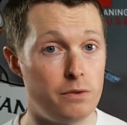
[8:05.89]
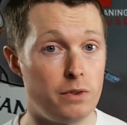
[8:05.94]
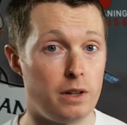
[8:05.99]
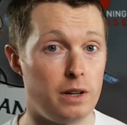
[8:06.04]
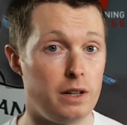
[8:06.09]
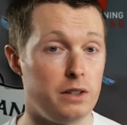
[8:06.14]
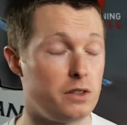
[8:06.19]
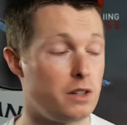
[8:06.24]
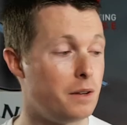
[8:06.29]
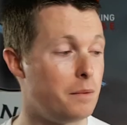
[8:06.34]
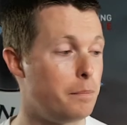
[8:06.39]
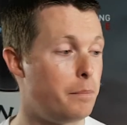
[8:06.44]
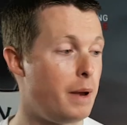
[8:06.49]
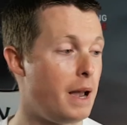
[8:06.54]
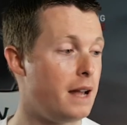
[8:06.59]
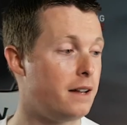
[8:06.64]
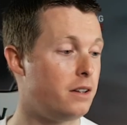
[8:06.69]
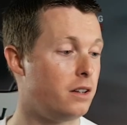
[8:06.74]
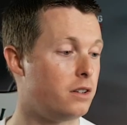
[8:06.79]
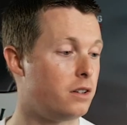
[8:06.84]
than its
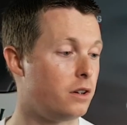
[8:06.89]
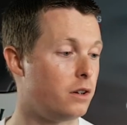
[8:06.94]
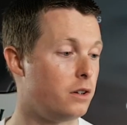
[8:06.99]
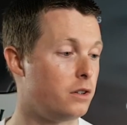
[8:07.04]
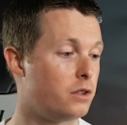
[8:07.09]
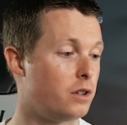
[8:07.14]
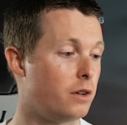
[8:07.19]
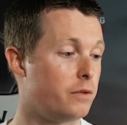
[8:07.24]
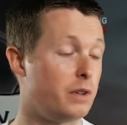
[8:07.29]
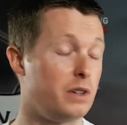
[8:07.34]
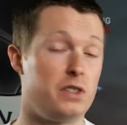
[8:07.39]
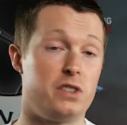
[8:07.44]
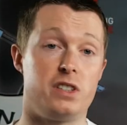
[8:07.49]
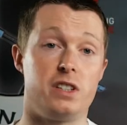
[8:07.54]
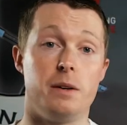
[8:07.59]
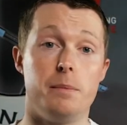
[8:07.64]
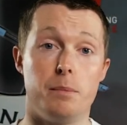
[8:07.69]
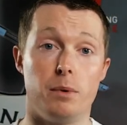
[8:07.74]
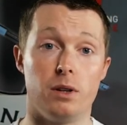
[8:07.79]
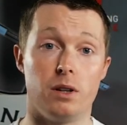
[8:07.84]
competitors of a
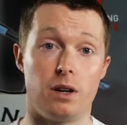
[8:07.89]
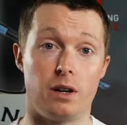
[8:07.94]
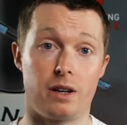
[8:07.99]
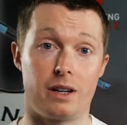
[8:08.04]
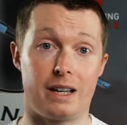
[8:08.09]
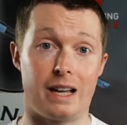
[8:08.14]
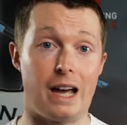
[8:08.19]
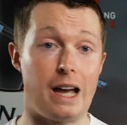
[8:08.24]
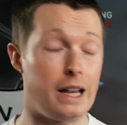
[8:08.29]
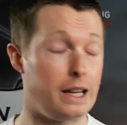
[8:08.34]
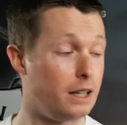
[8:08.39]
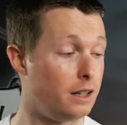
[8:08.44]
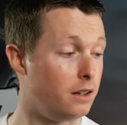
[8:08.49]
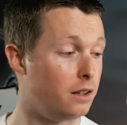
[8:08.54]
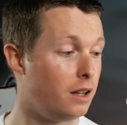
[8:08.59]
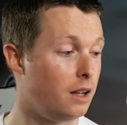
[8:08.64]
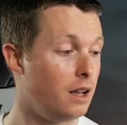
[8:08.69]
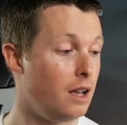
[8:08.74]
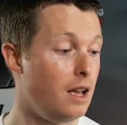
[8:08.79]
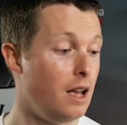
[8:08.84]
similar kind,